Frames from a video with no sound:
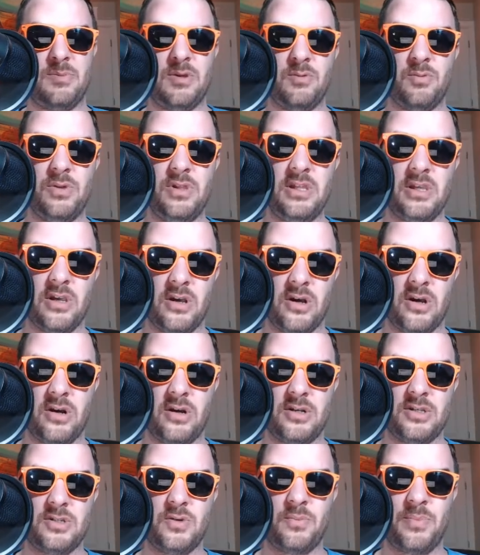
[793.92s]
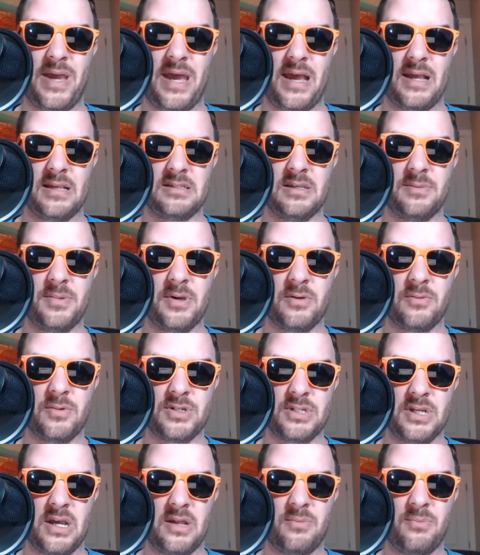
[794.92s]
really hard to pass up on
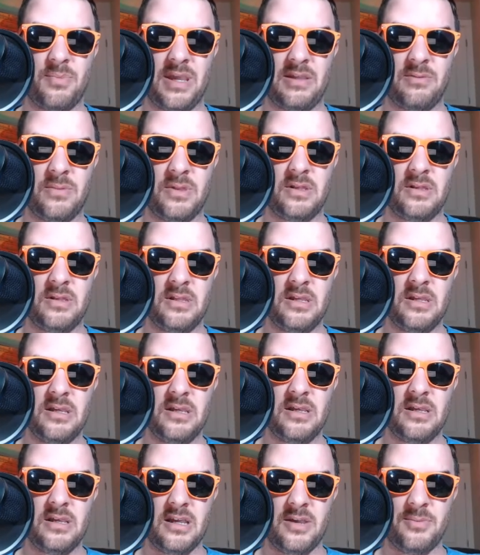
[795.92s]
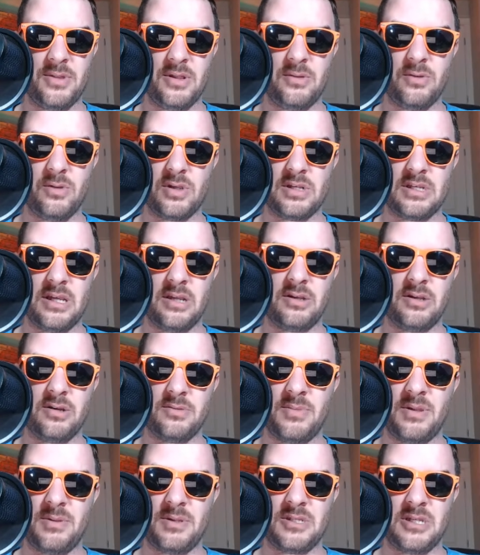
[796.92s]
Rashad Bateman. I mean, looking down here,
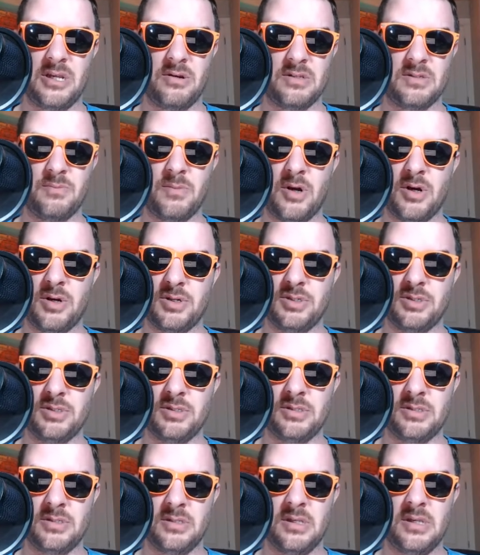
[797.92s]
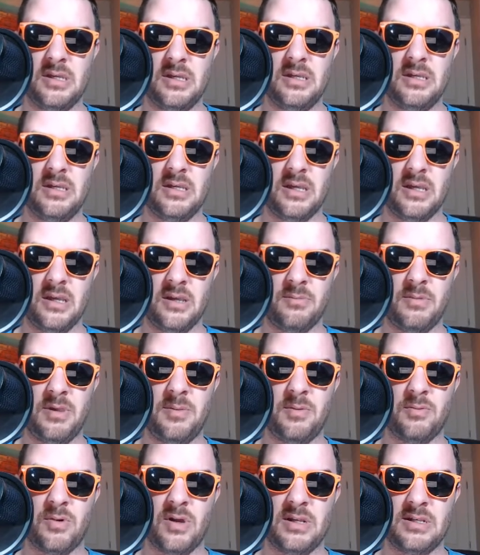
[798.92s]
maybe Terrence Marshall,
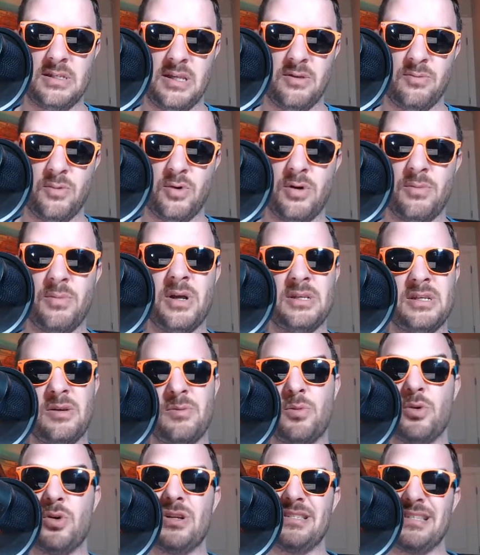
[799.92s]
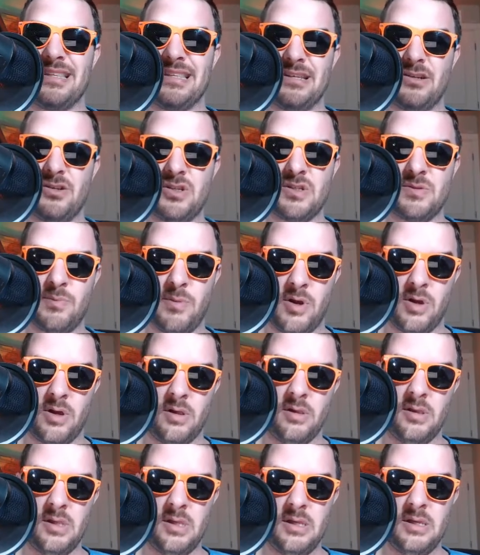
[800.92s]
maybe Rondale Moore. Rondale Moore is a little
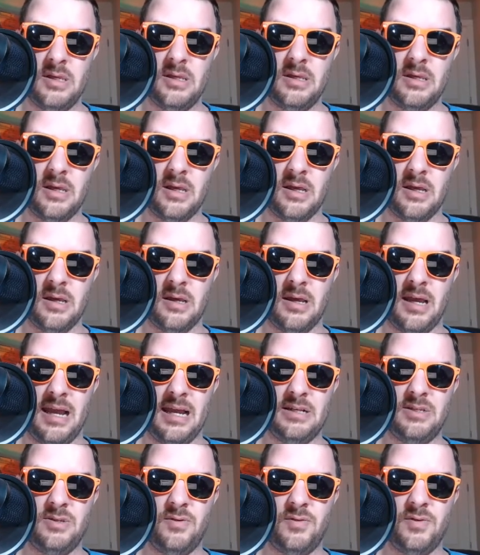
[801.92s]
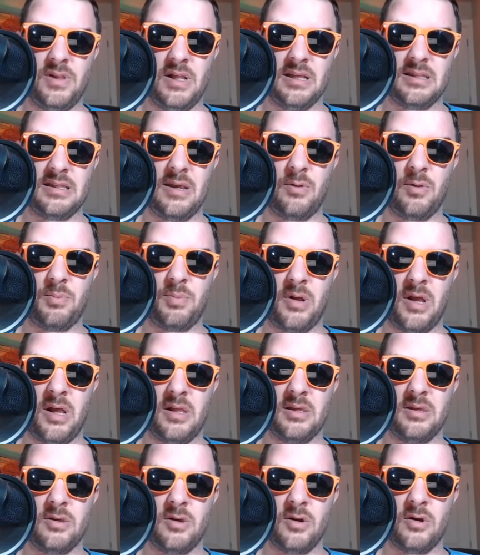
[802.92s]
small. I do feel like they would
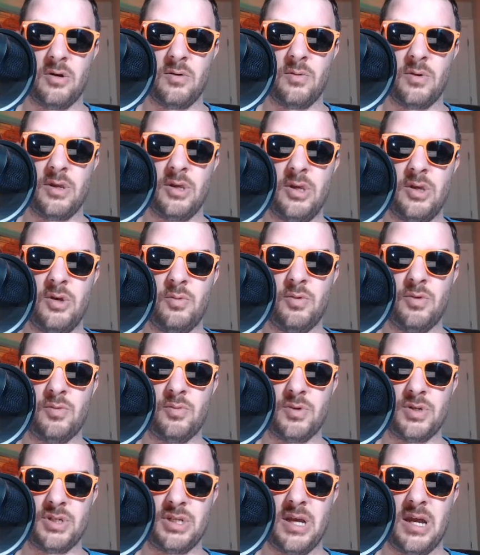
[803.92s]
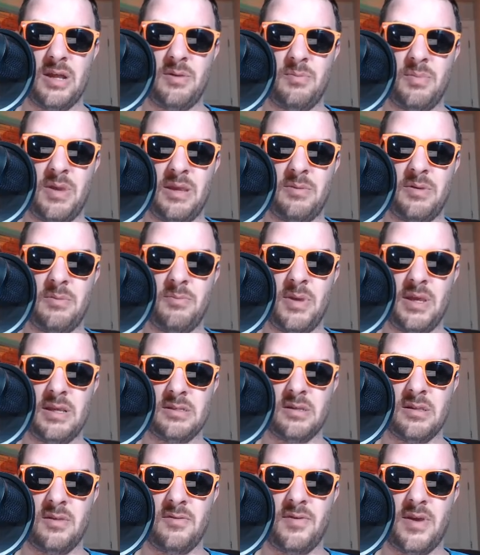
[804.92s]
probably go with Rashad Bateman
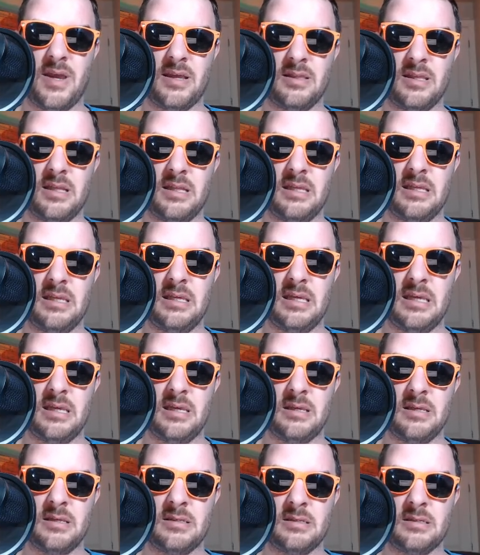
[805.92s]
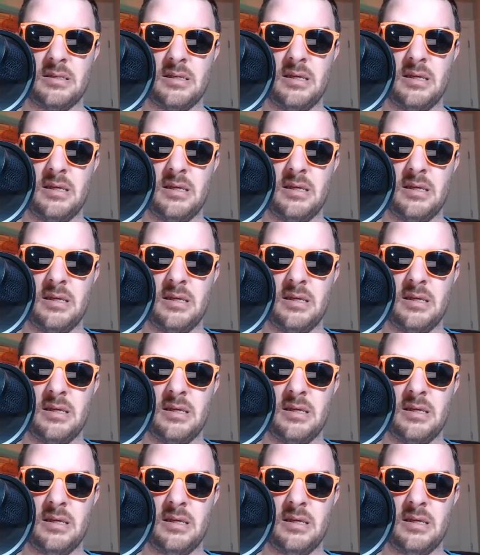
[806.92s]
based on the fact that he is,